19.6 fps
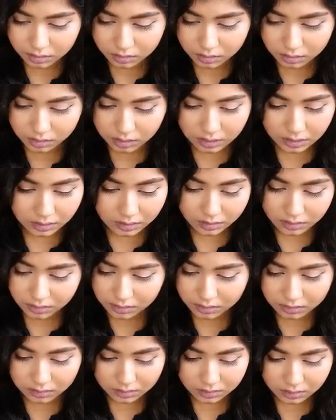Shit.
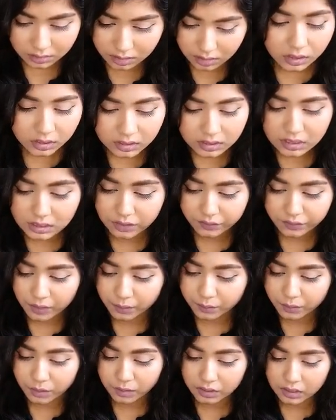13th
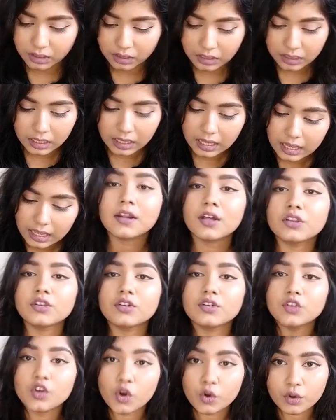February,
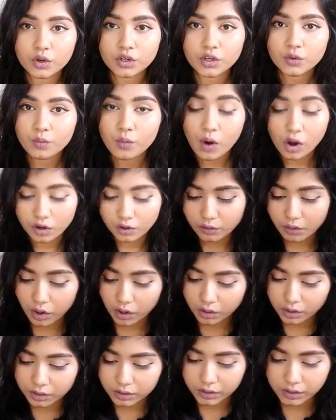another coconut water
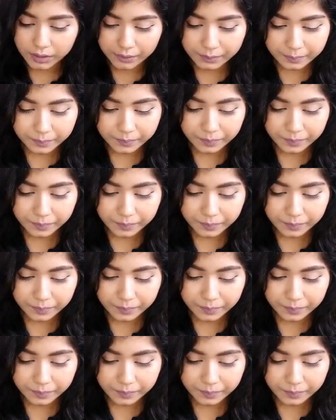order.